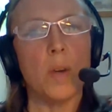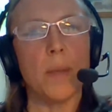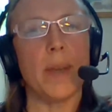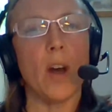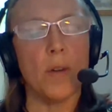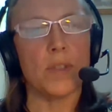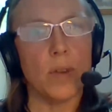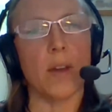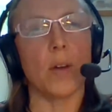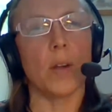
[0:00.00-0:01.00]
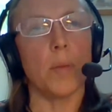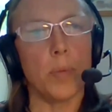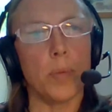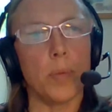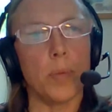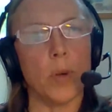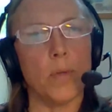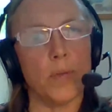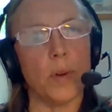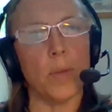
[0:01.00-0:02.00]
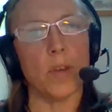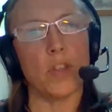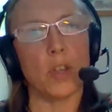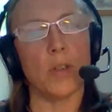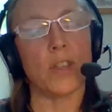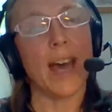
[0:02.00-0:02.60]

be after ethical approval from your tutor.